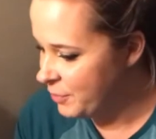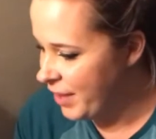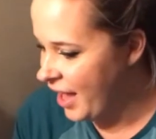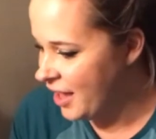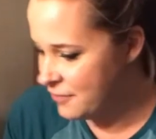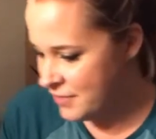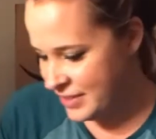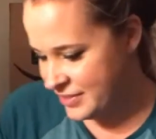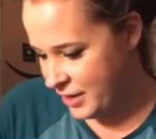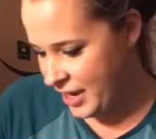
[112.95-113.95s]
We have
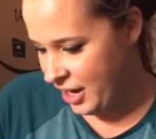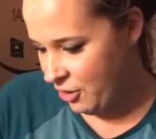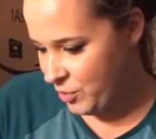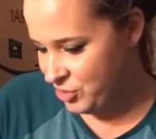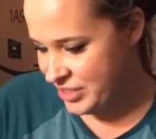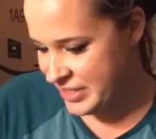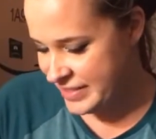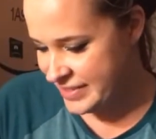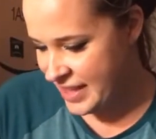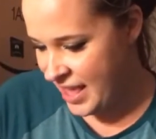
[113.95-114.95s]
this right here, which
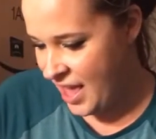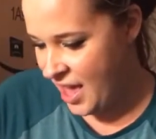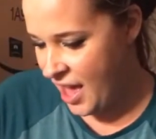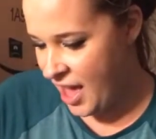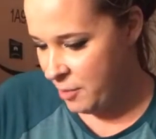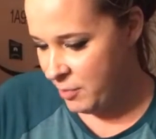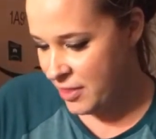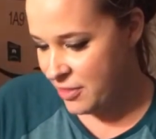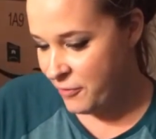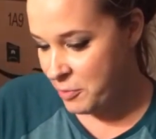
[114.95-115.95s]
is um,
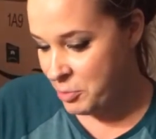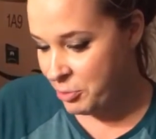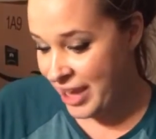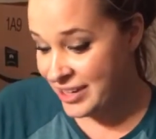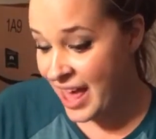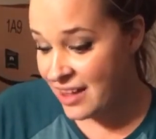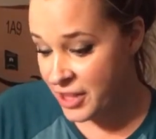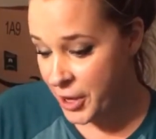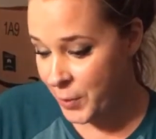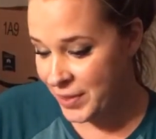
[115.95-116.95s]
from the brand Hello.